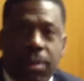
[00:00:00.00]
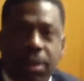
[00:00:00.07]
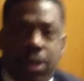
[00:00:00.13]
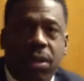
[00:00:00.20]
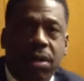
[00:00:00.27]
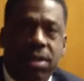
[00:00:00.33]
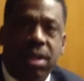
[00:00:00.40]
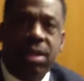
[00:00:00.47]

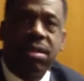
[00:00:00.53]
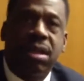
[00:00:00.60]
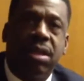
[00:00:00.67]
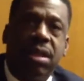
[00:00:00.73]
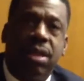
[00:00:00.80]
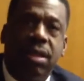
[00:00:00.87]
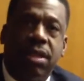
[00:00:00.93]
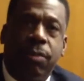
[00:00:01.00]
because there's a
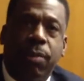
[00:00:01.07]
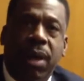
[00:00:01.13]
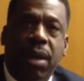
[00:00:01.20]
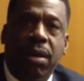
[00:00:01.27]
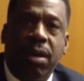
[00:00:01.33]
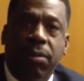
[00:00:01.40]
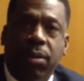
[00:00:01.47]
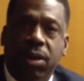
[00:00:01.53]

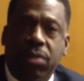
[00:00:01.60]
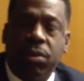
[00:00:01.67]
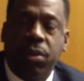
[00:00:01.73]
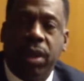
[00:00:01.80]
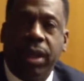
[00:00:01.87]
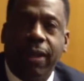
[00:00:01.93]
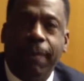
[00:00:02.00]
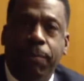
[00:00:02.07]
disparity
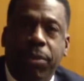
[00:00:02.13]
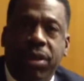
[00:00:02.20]
between